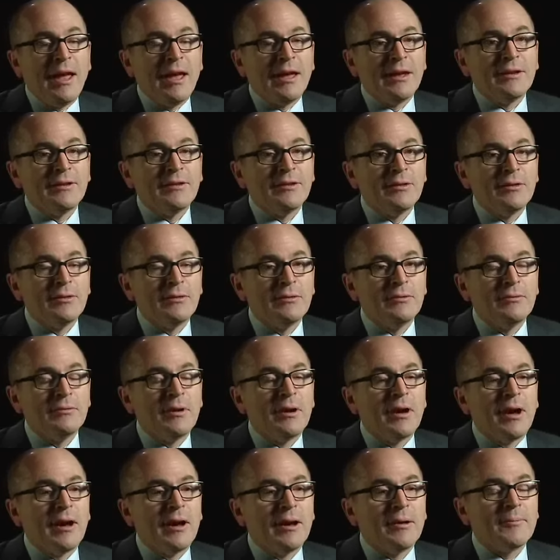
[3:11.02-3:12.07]
and
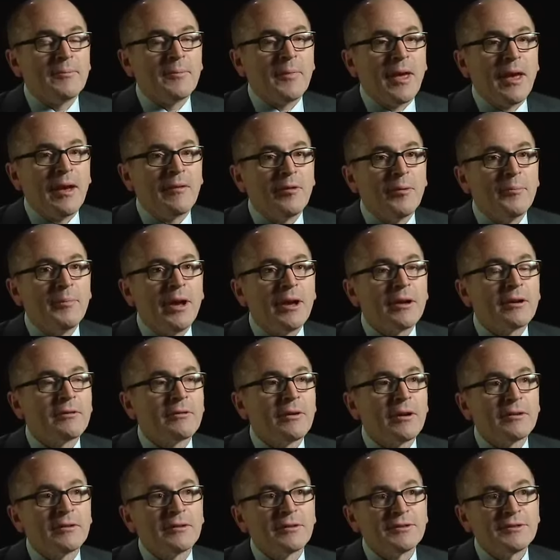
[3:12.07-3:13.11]
to have a
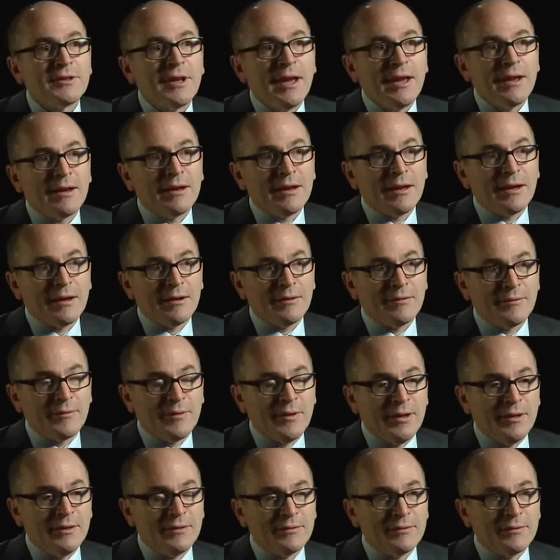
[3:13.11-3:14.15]
better understanding
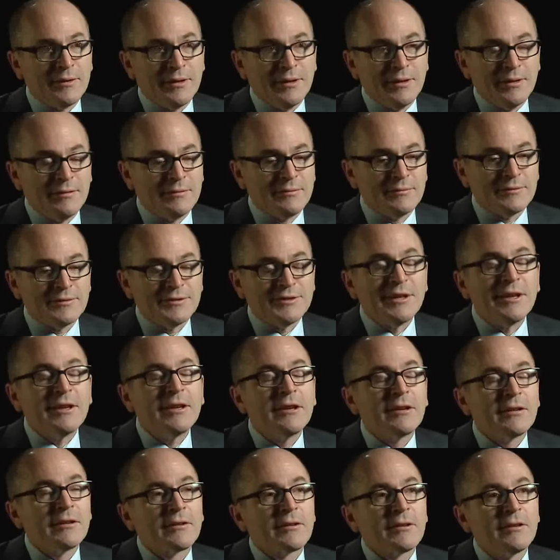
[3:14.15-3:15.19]
of the
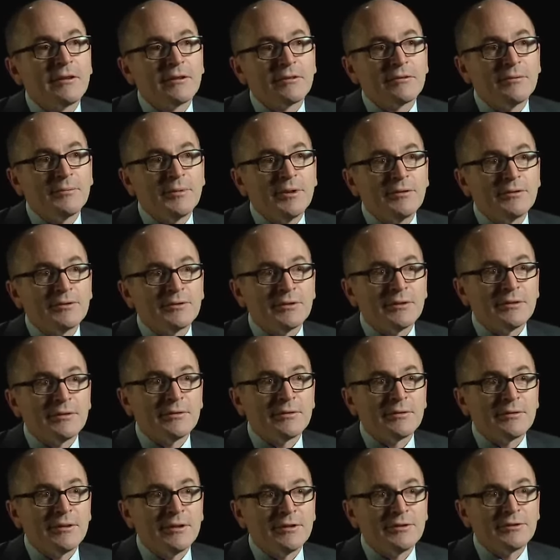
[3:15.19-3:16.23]
singular
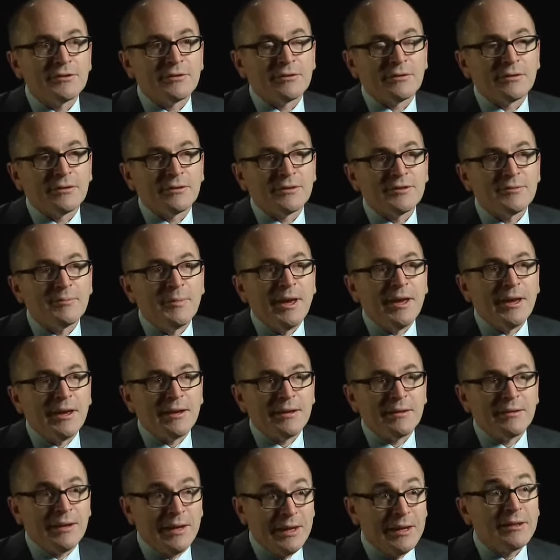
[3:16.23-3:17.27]
contribution that journalists
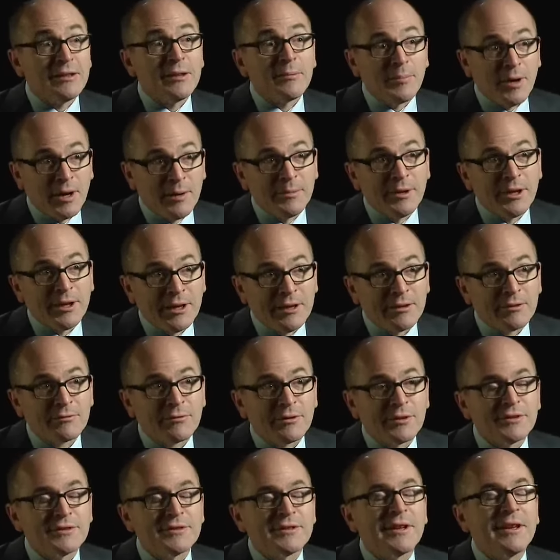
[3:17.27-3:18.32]
make in the public
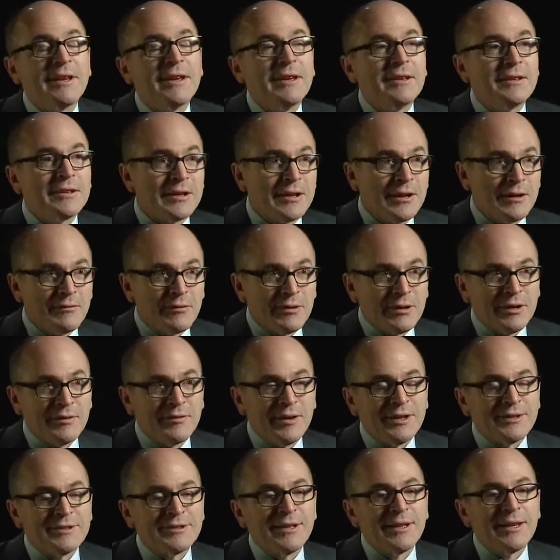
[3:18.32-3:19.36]
interest to covering
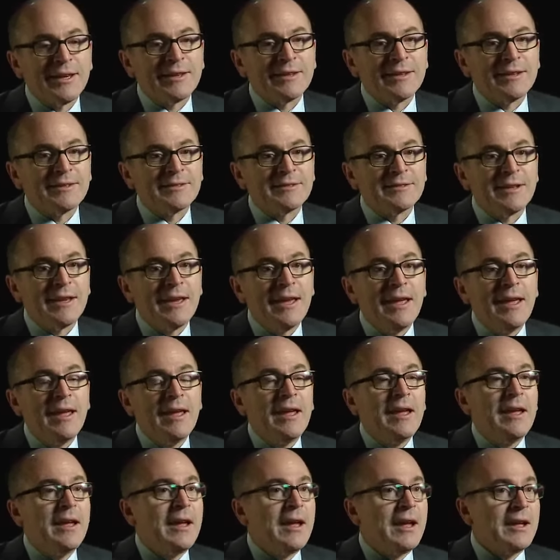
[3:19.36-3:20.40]
events like this.
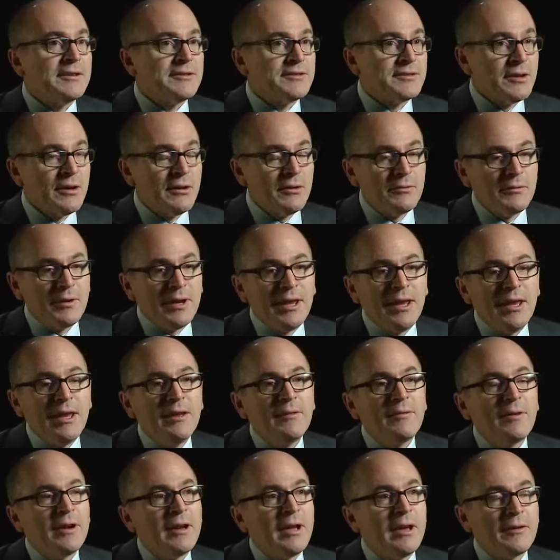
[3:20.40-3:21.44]
And so
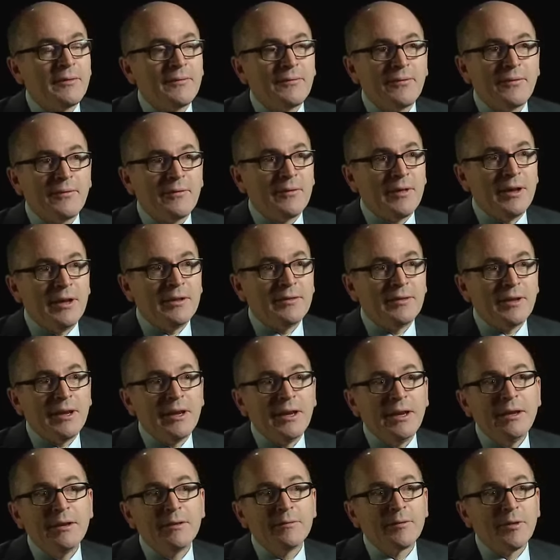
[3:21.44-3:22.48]
even if in the
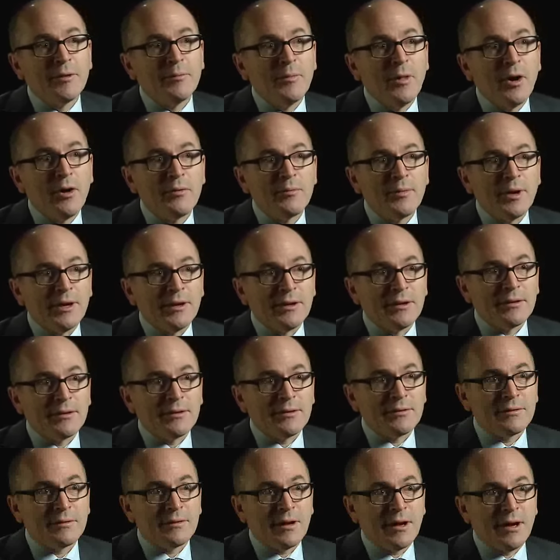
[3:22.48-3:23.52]
heat of the
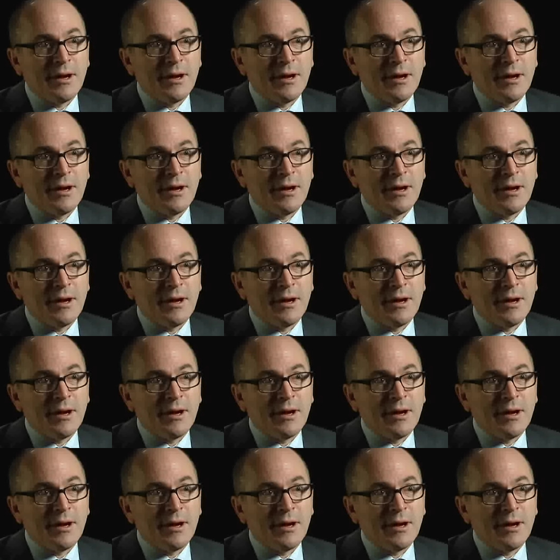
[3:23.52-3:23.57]
moment